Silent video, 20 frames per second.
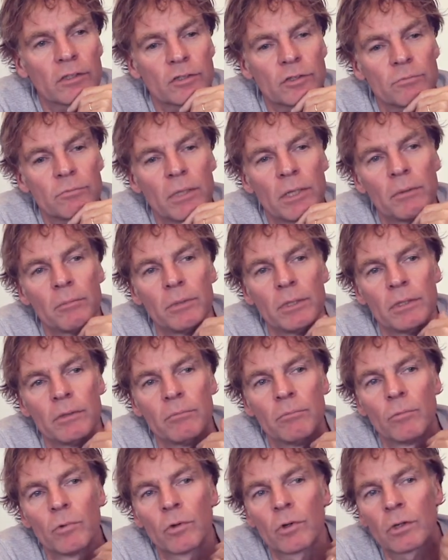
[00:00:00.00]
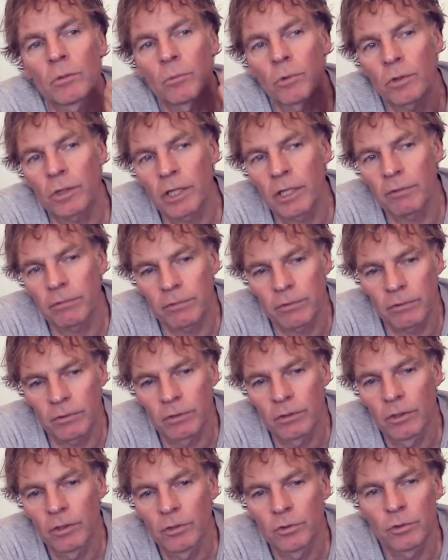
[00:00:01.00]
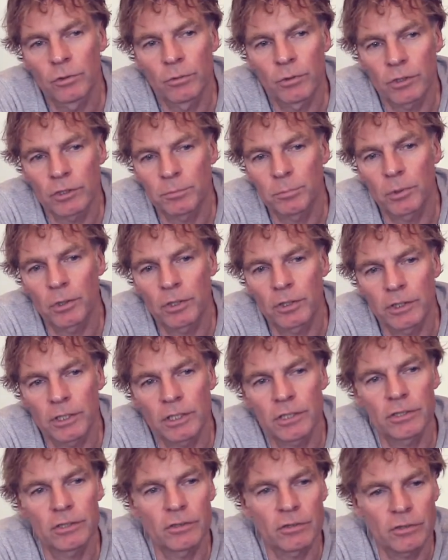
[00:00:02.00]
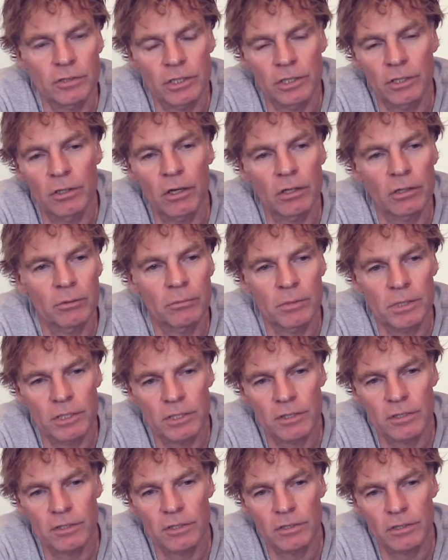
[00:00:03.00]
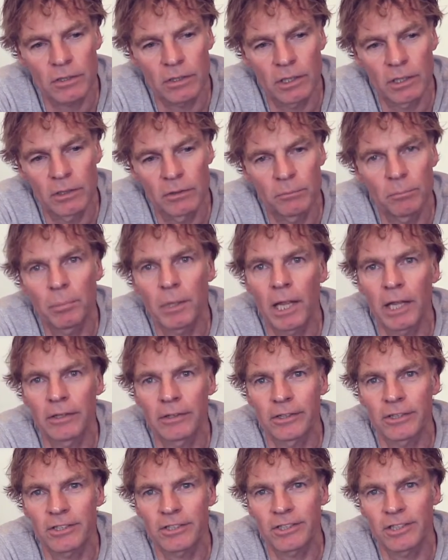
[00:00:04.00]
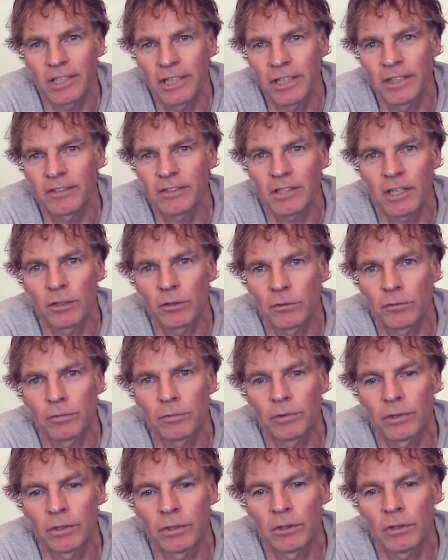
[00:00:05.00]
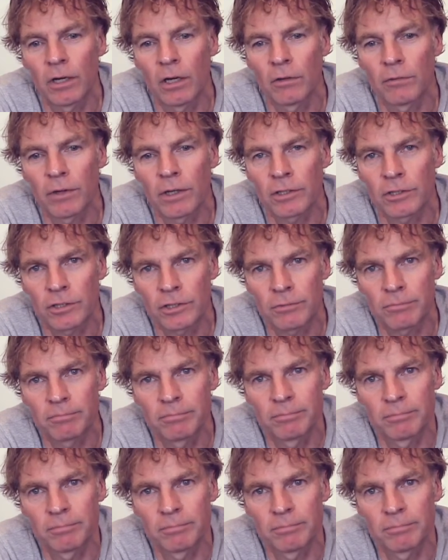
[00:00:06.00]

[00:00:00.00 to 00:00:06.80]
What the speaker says: is maybe more and more given towards politicians, economists and planners instead of us.